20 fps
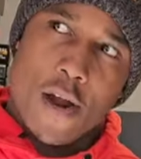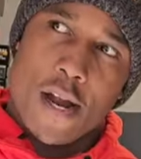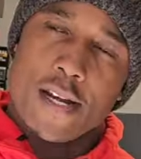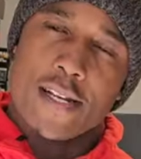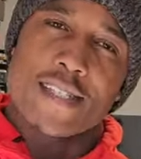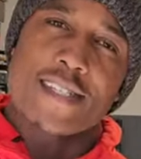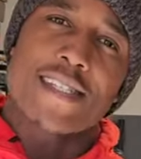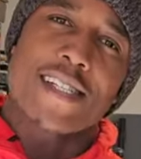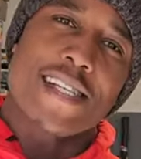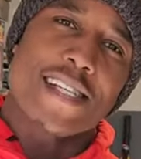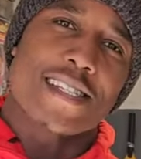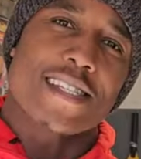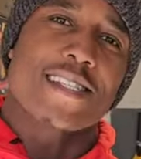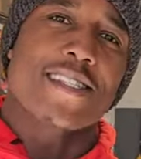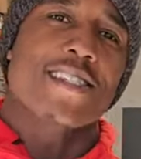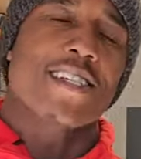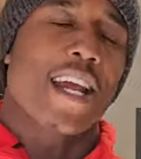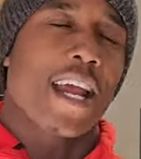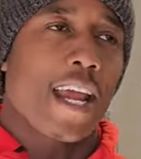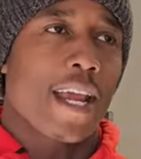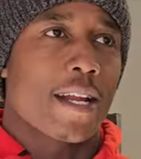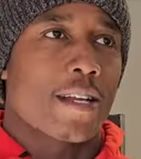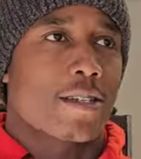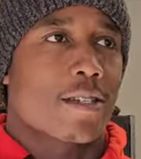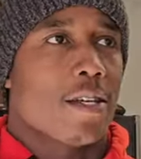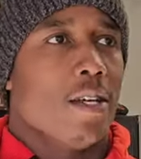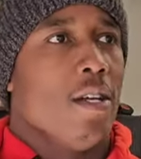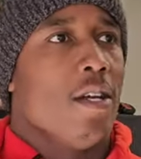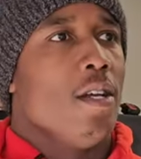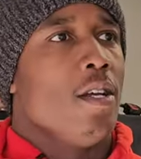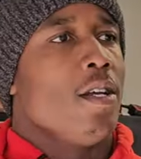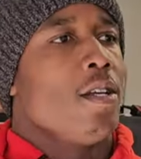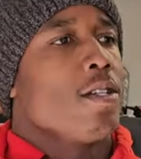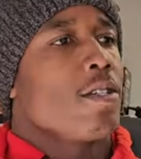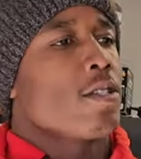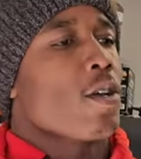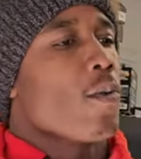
And the seasons change. So